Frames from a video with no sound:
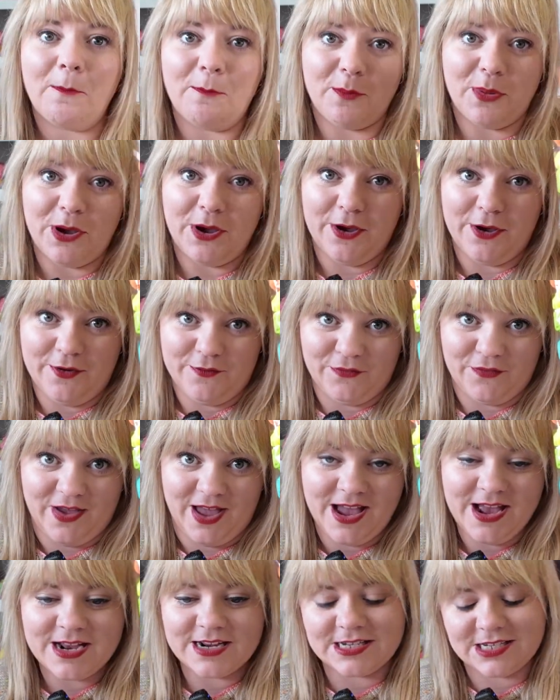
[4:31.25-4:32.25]

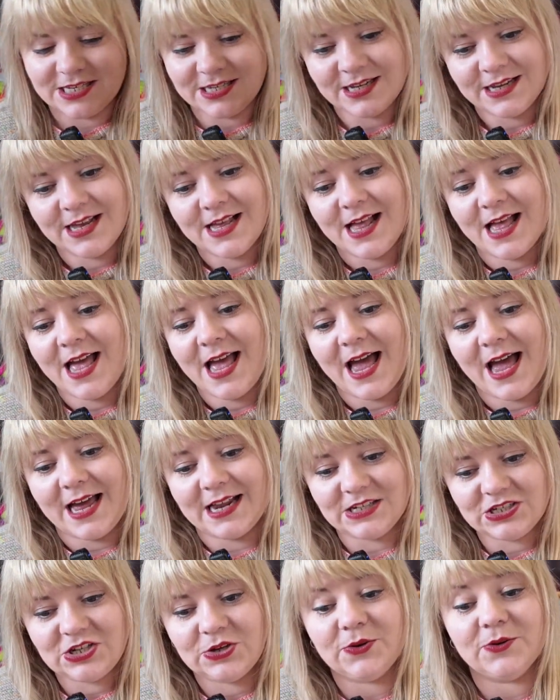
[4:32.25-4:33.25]
Perfect.
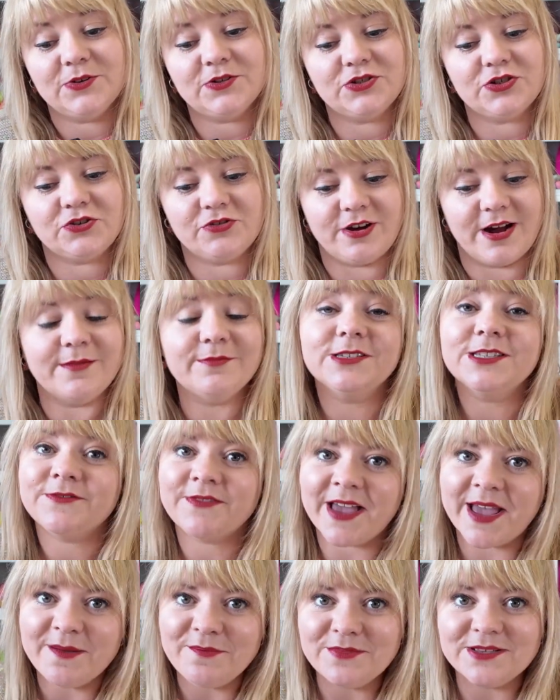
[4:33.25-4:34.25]
And 200 grams of
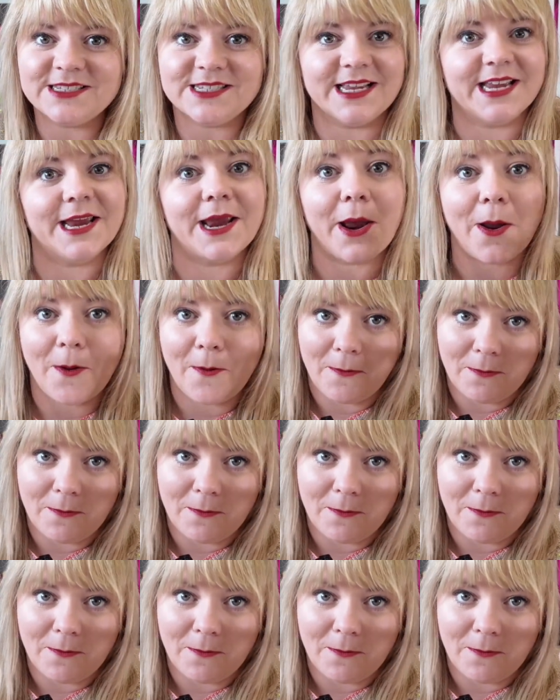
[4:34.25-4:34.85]
MC.